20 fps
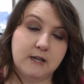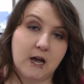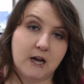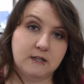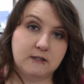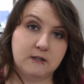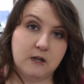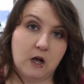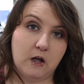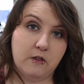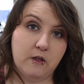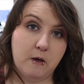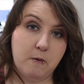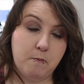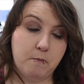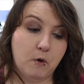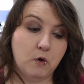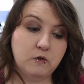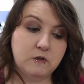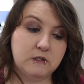I saw that
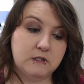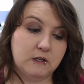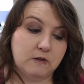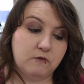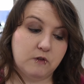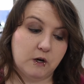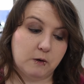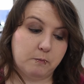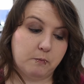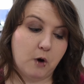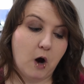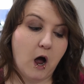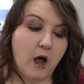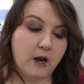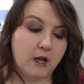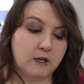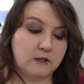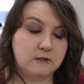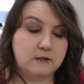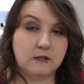most of their
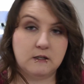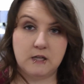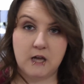products that